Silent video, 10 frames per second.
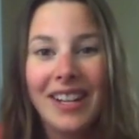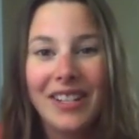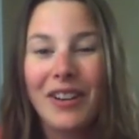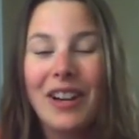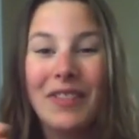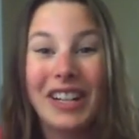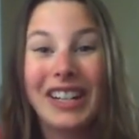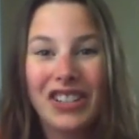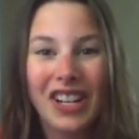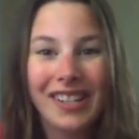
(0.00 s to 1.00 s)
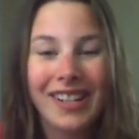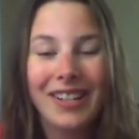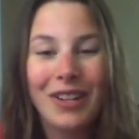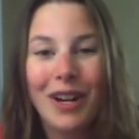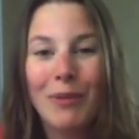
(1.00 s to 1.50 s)
So if you're interested in
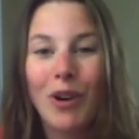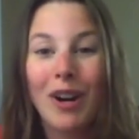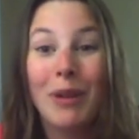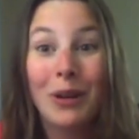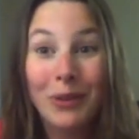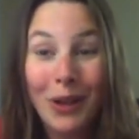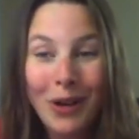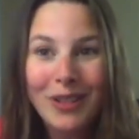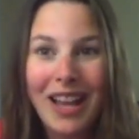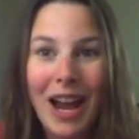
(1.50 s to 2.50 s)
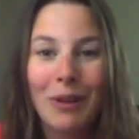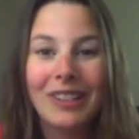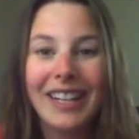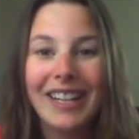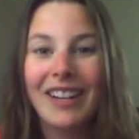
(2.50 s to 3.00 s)
knowing more about those, I will
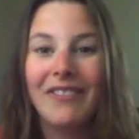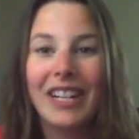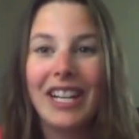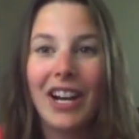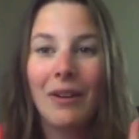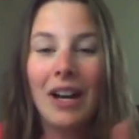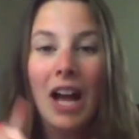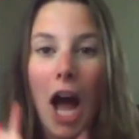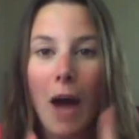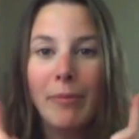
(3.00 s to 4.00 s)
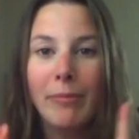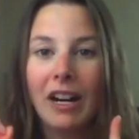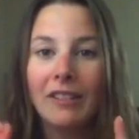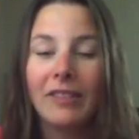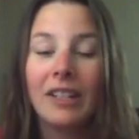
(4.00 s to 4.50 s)
link a video up above